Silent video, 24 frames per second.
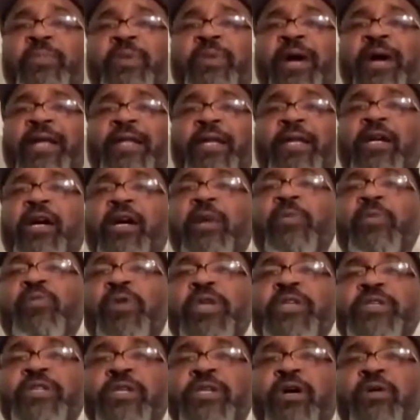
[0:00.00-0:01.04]
probably a couple of
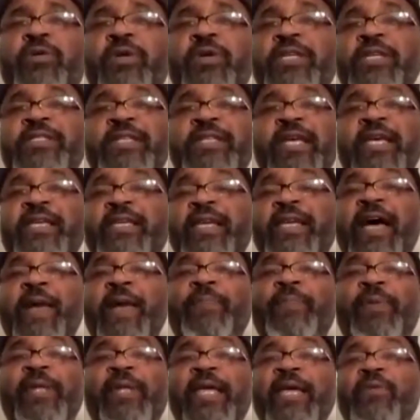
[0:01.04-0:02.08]
weeks ago. He said, "Yeah, I
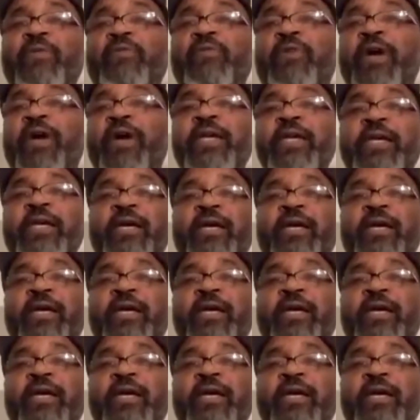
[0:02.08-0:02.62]
played with Ray.